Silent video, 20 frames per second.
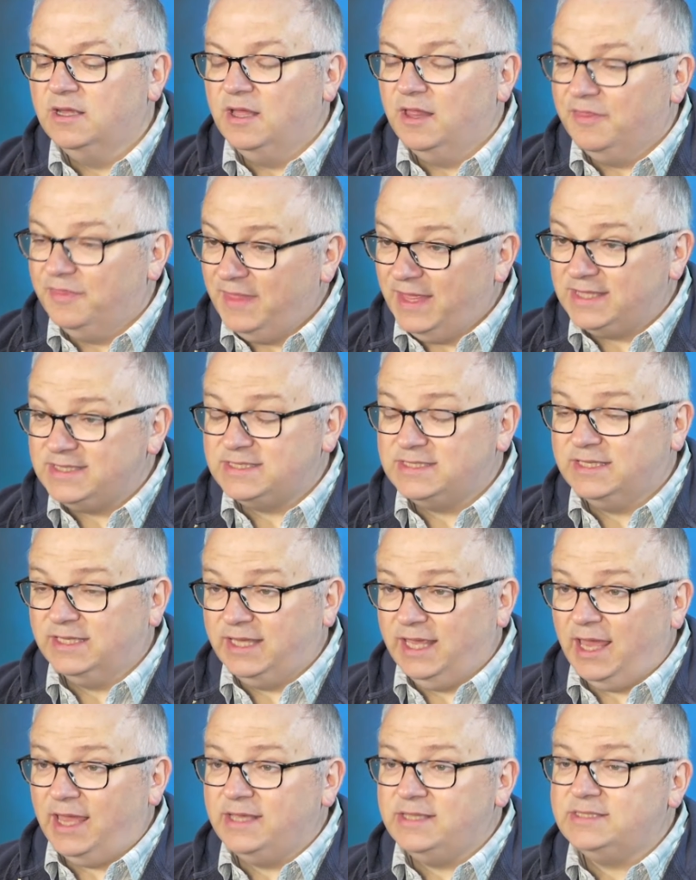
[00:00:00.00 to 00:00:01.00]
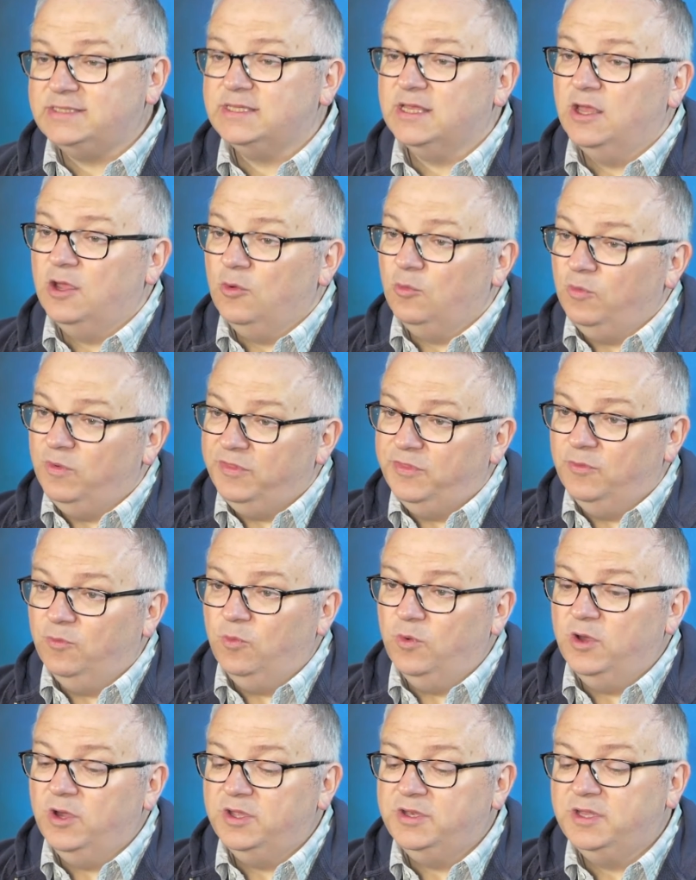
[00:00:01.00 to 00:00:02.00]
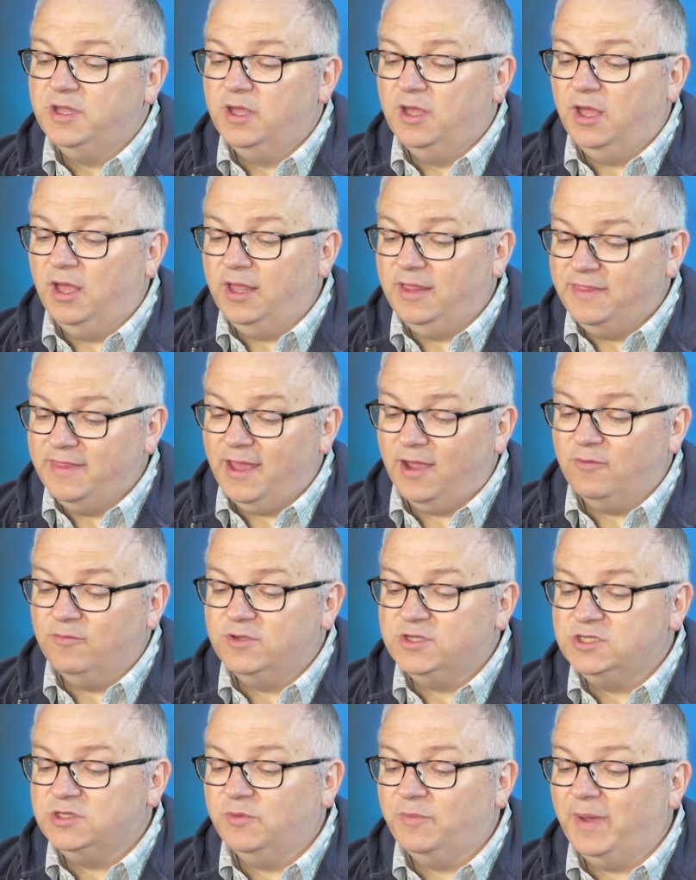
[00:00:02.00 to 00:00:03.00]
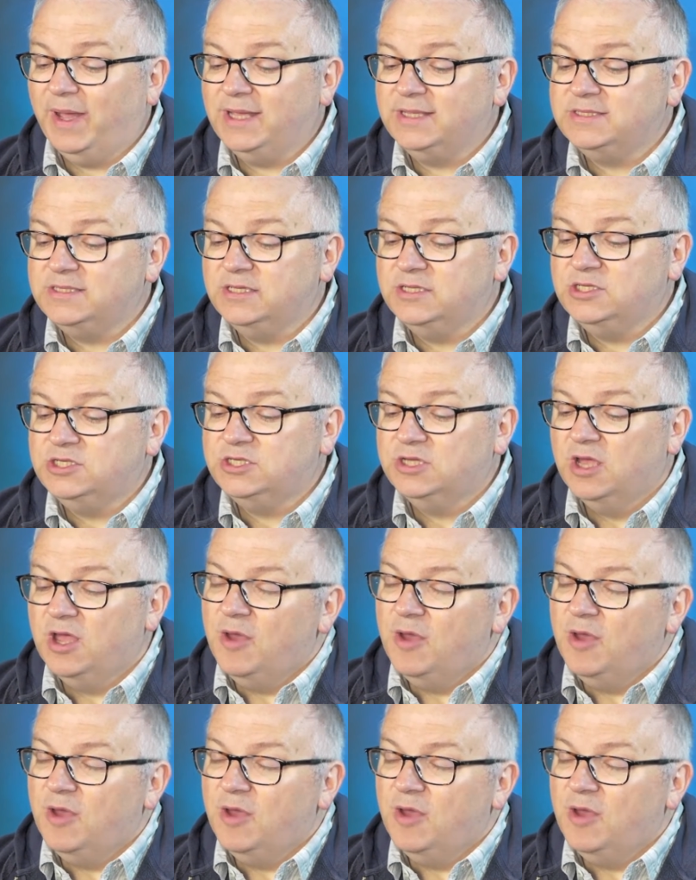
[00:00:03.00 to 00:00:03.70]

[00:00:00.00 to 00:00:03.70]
That's the case with the word in that original passage.